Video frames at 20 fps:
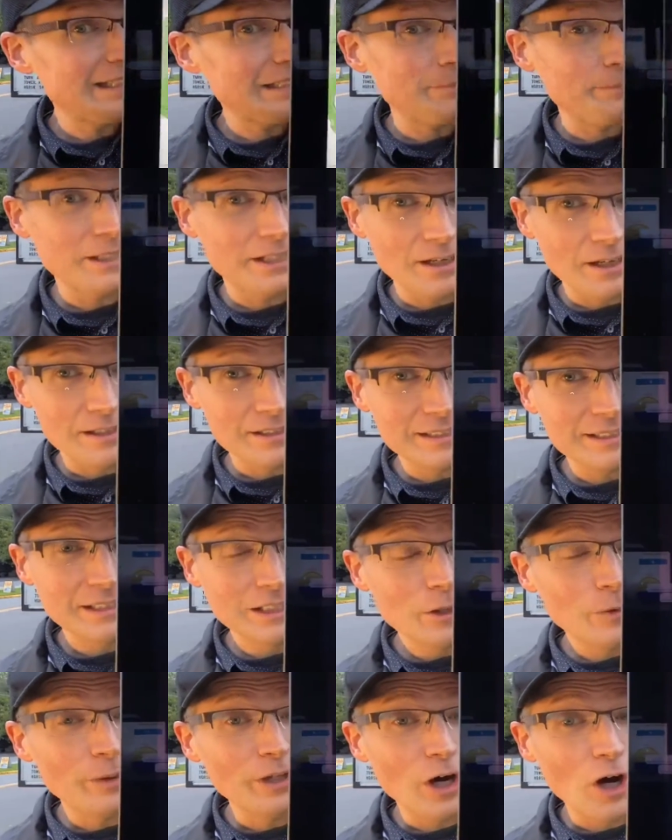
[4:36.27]
because
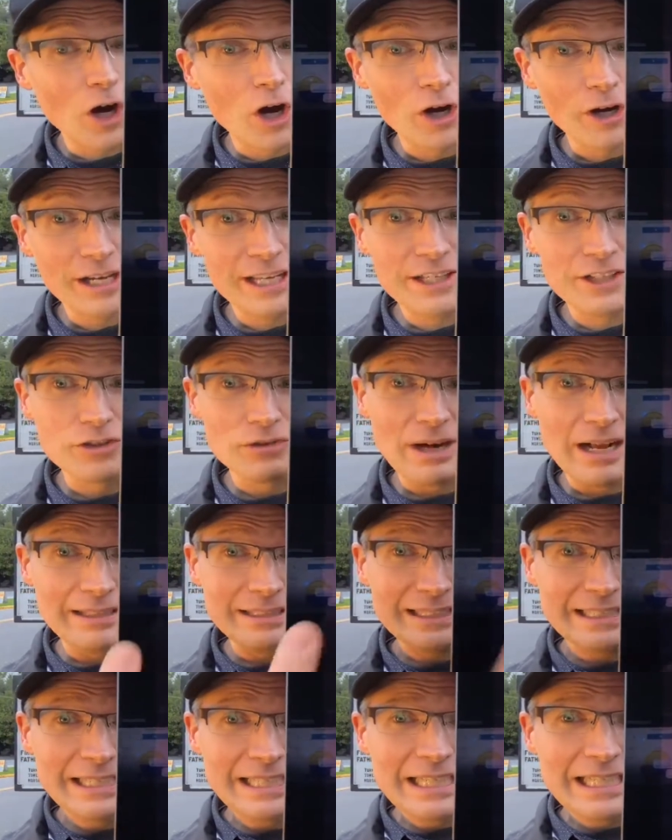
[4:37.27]
we are in drought.
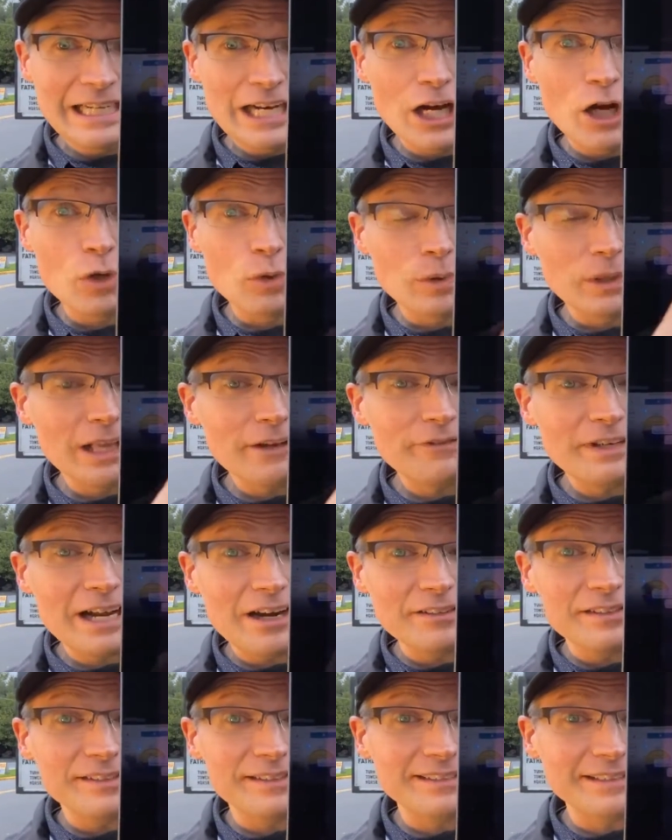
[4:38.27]
11
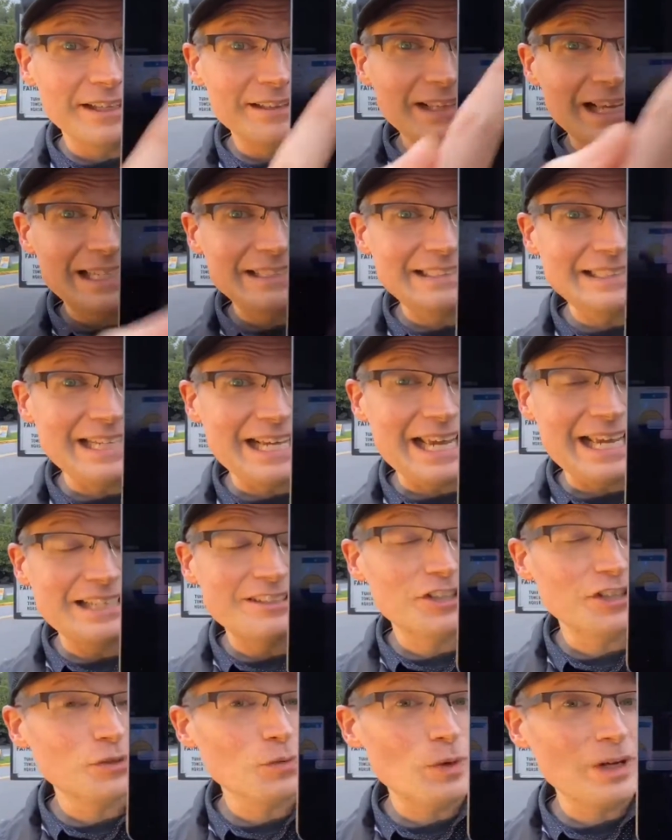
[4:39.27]
hours of sunlight today.
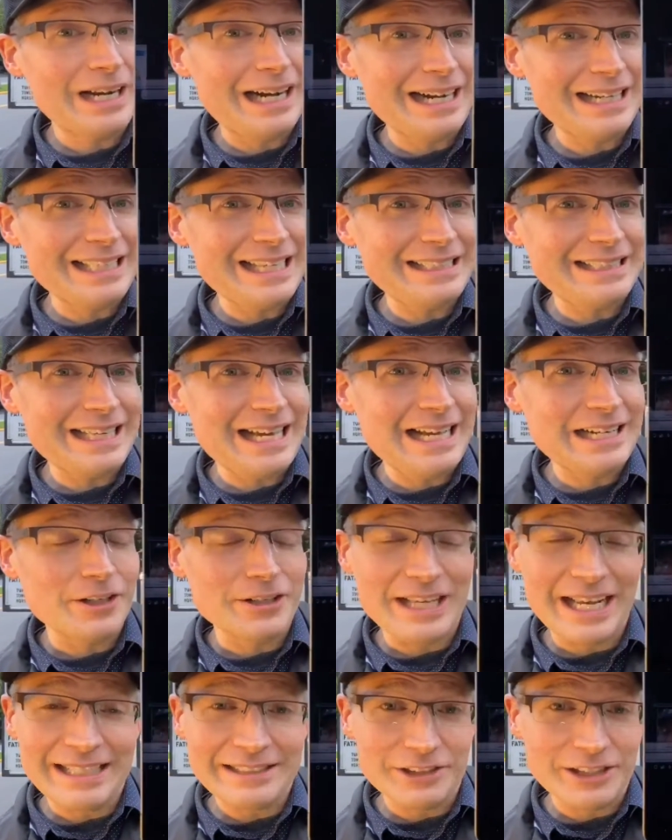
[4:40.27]
Just want to highlight that. Our
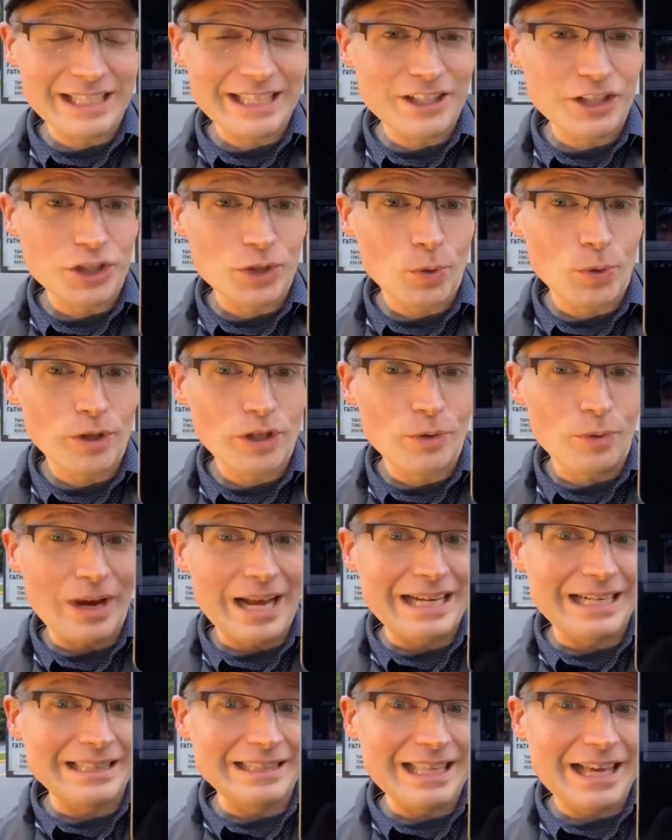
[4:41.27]
days are getting shorter. We're
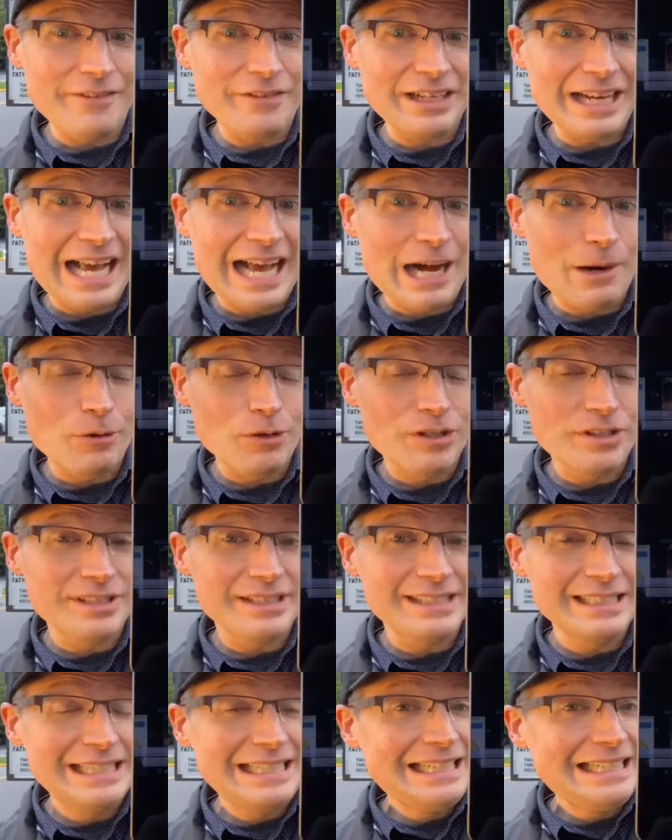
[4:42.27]
at 11
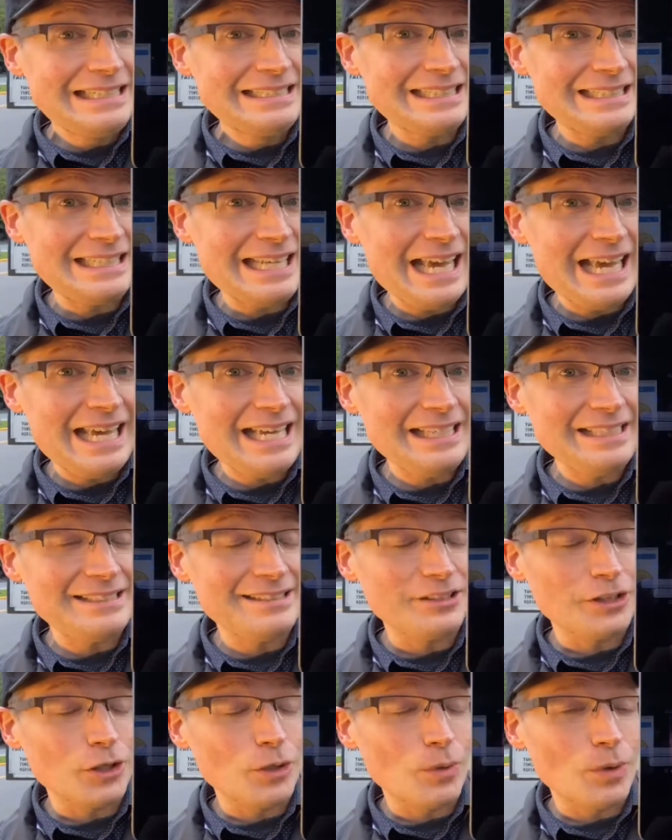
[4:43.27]
hours today.
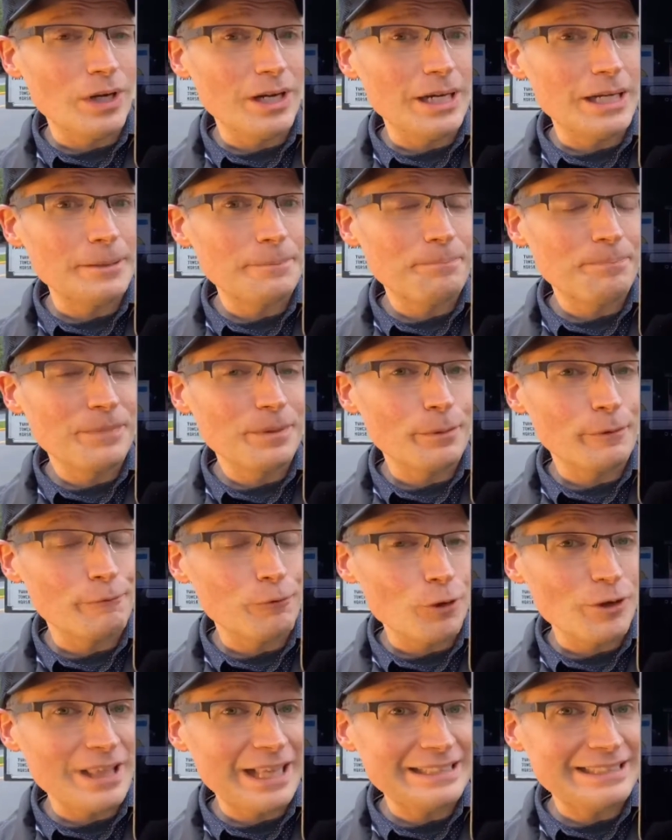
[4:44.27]
So
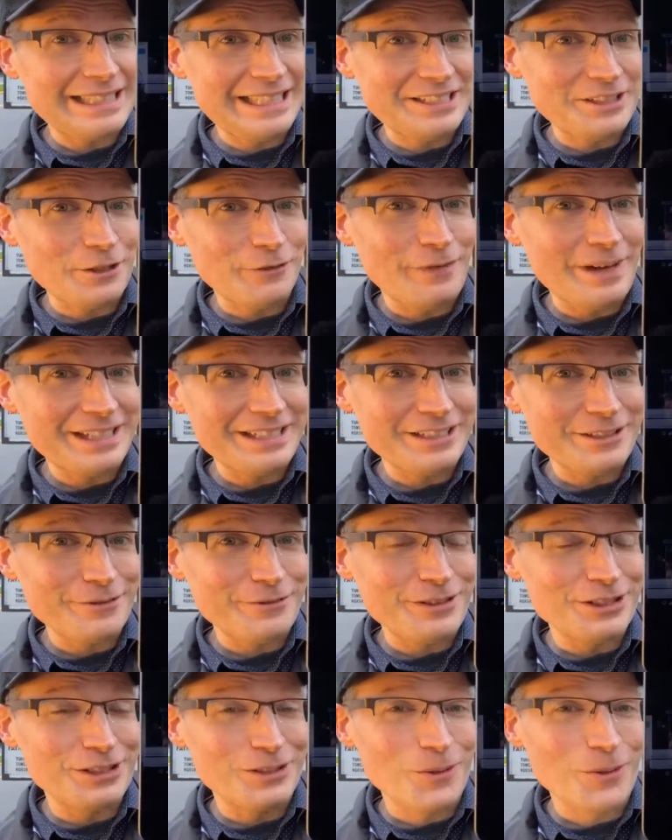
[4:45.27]
before that seasonal affective
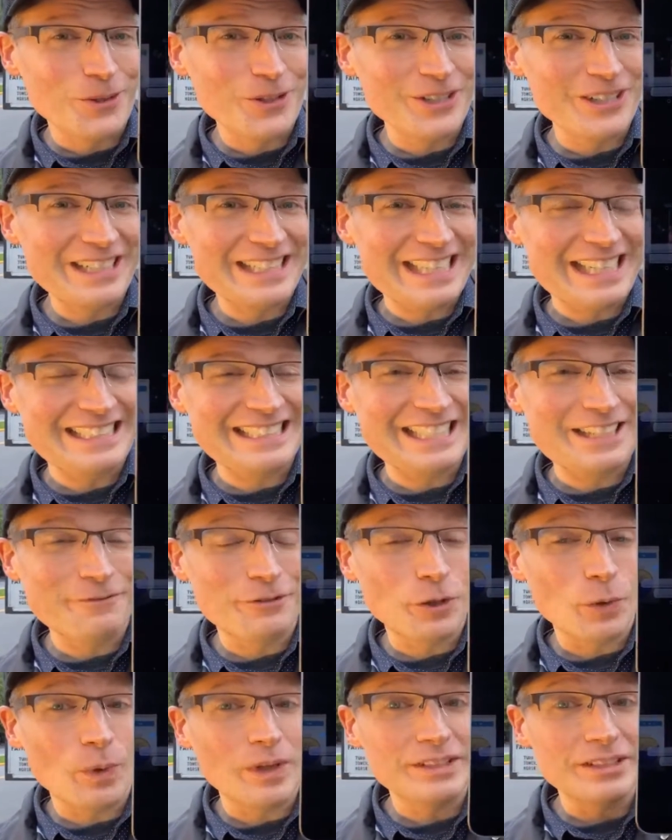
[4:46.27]
disorder kicks in for
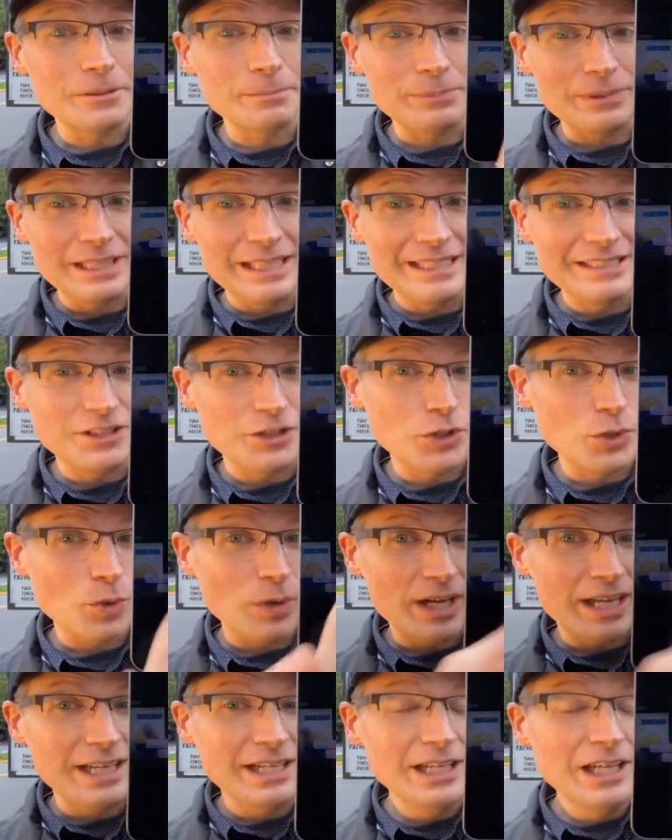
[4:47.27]
the winter, please
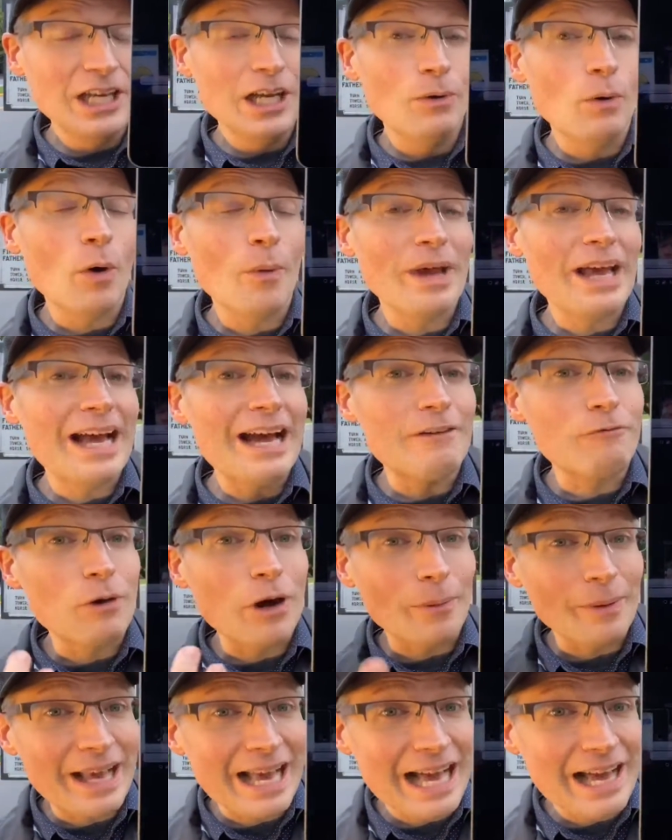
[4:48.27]
enjoy what we have
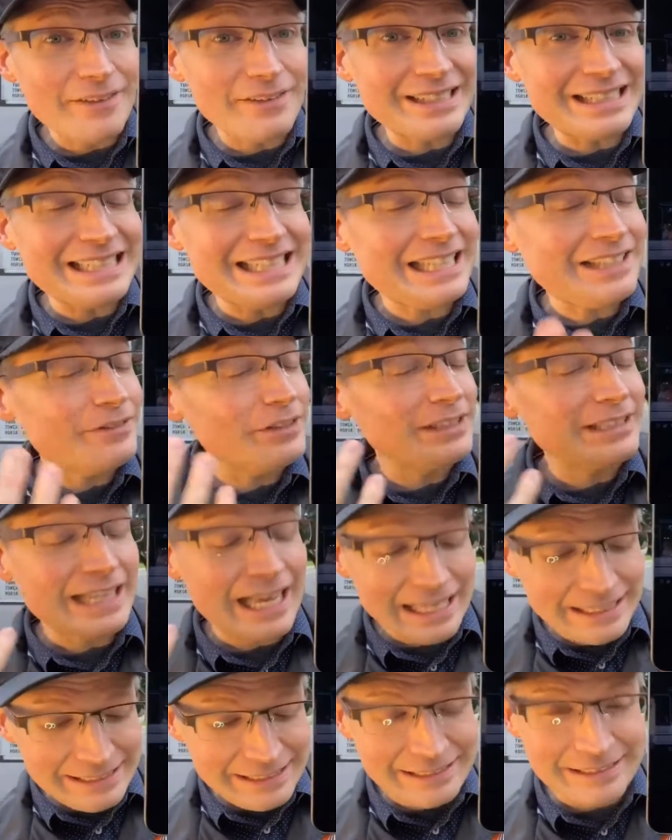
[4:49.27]
while we have it, even,
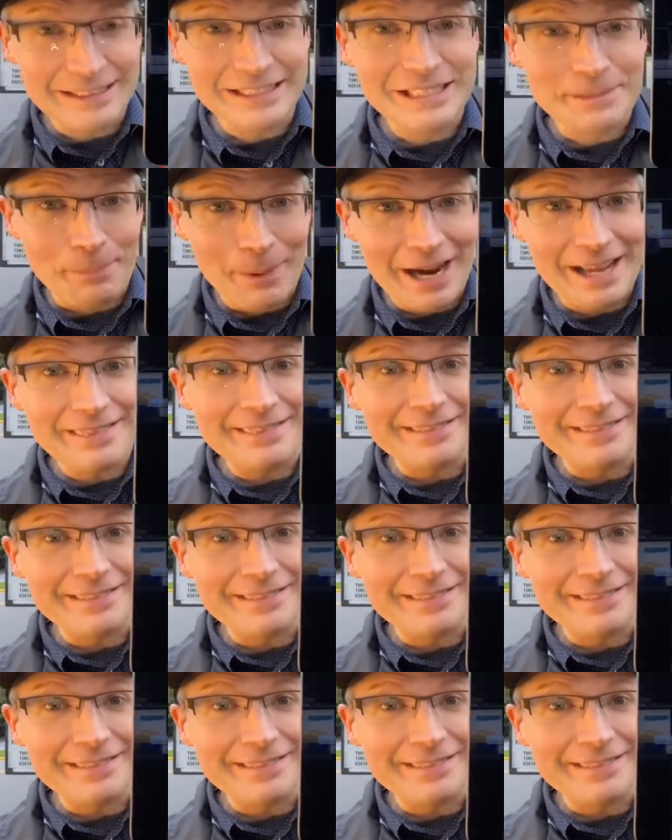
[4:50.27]
yes, despite the